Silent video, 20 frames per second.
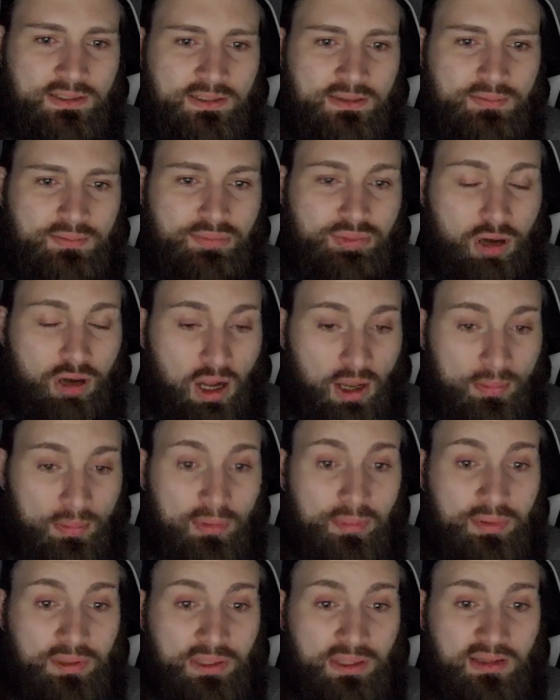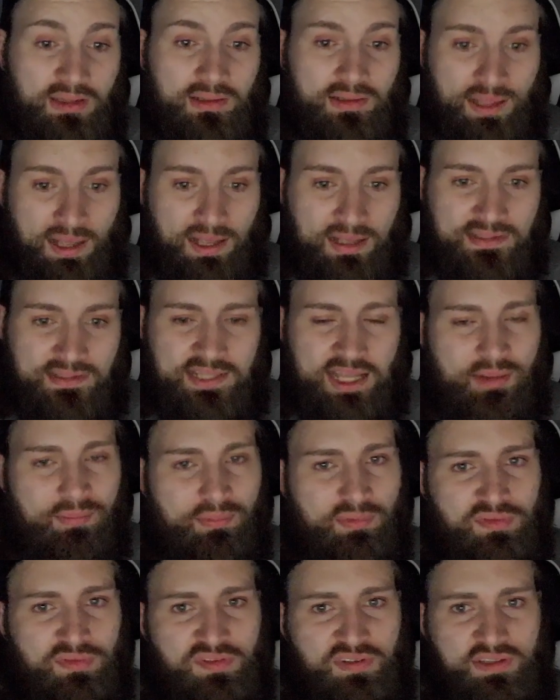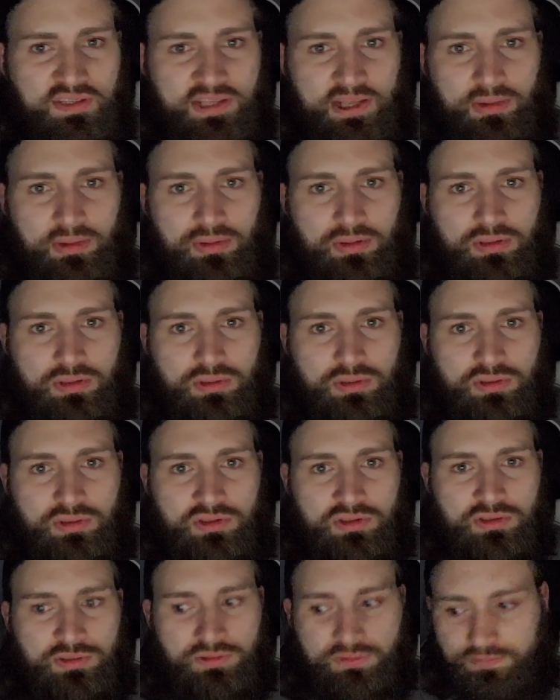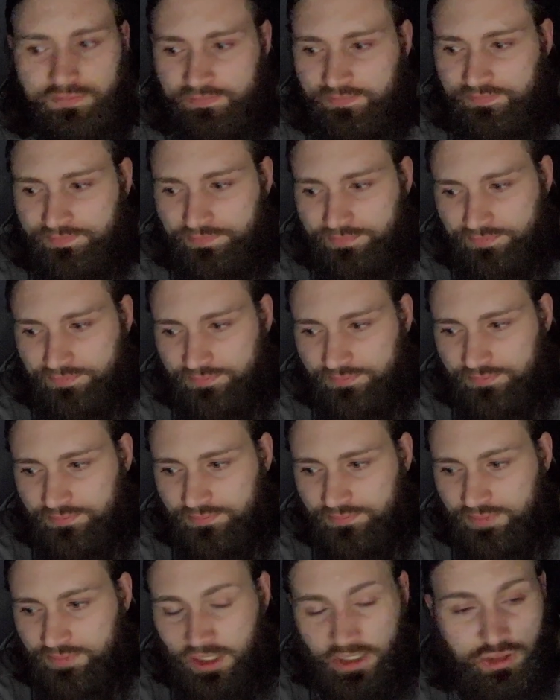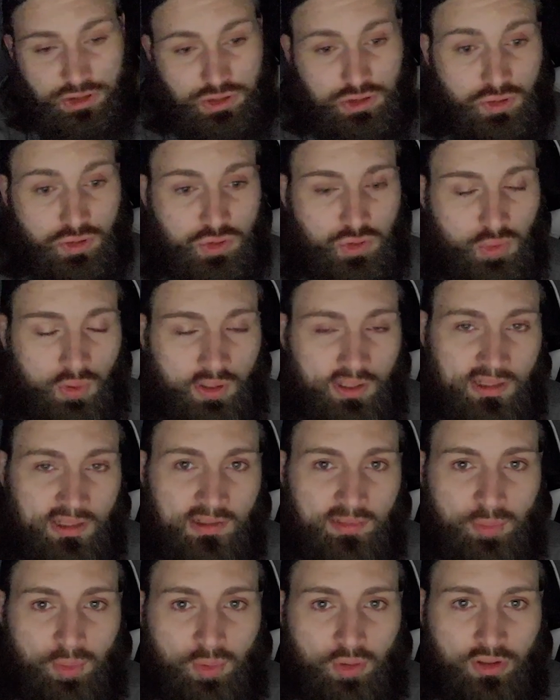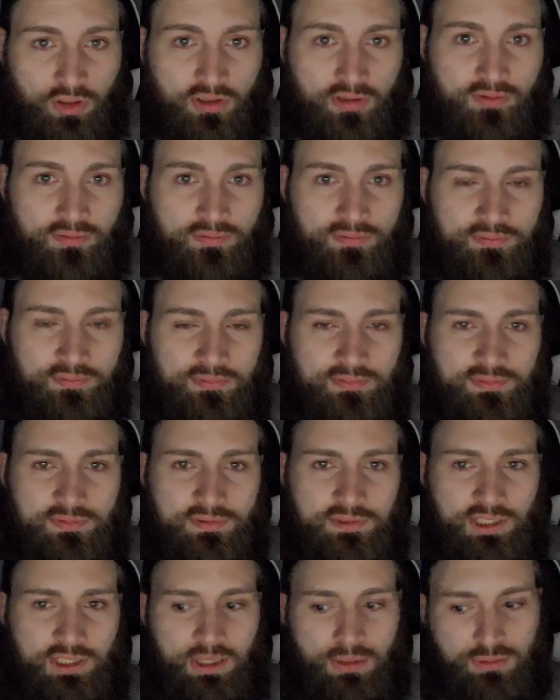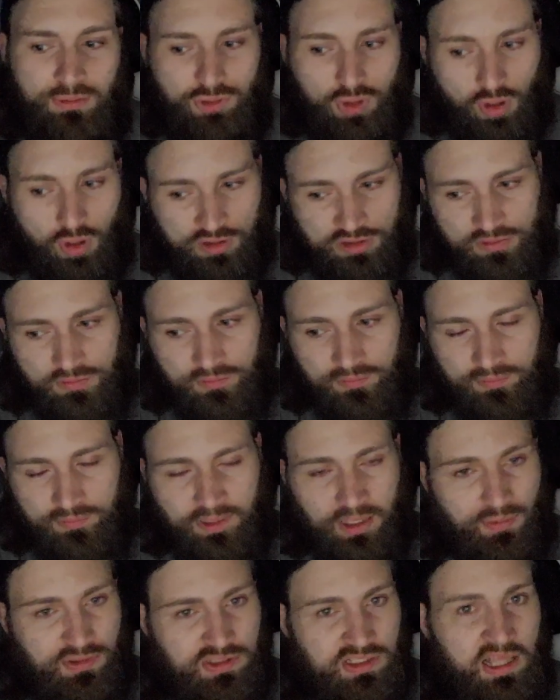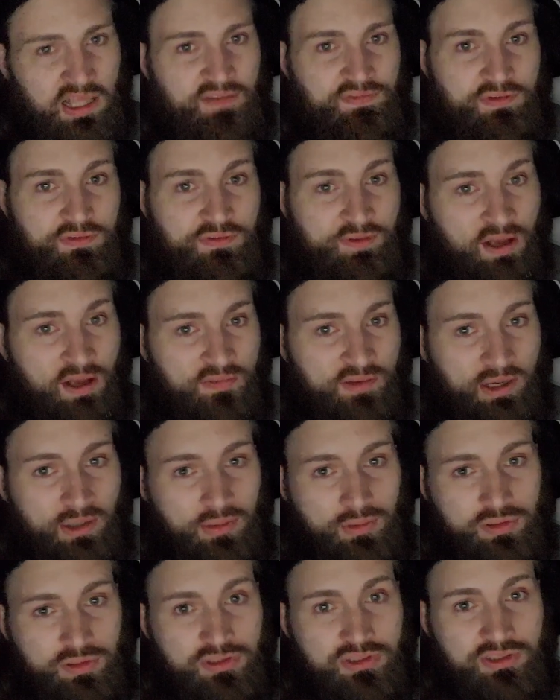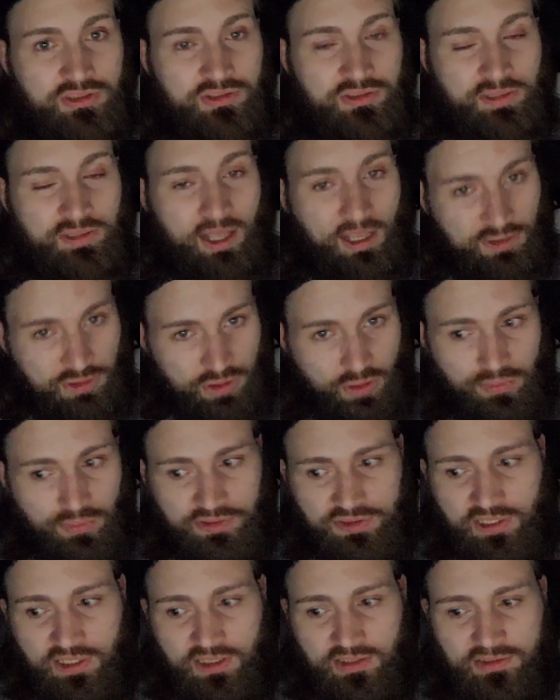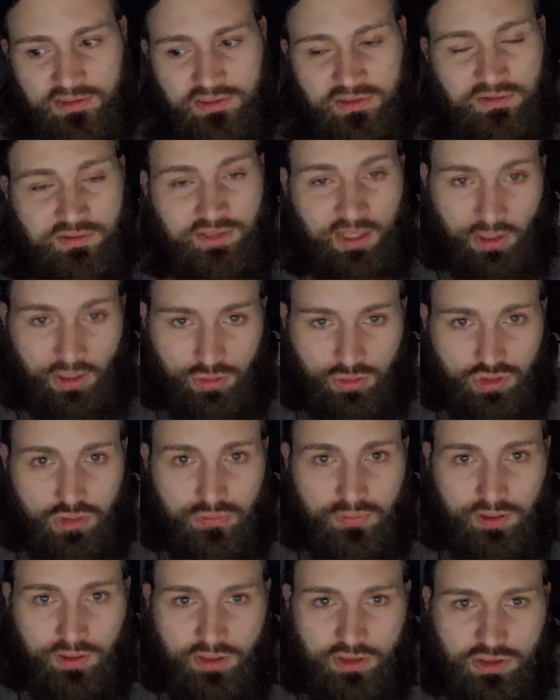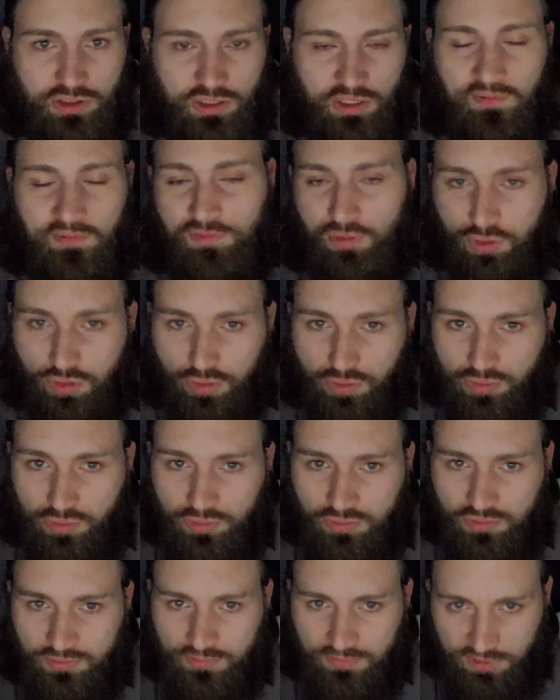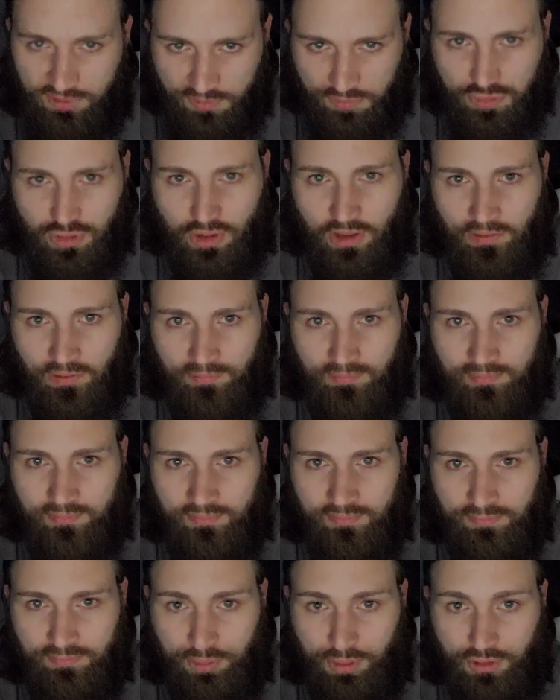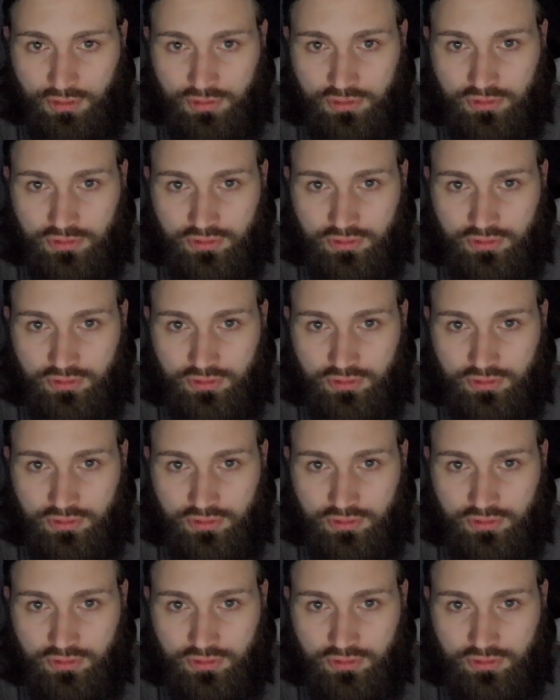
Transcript: Probably the last time we've seen Derek Lewis. It is 2:20 in the morning. It was awesome. I was live for 5 hours. As always, guys, thank you so much. And if you're new, subscribe. Peace.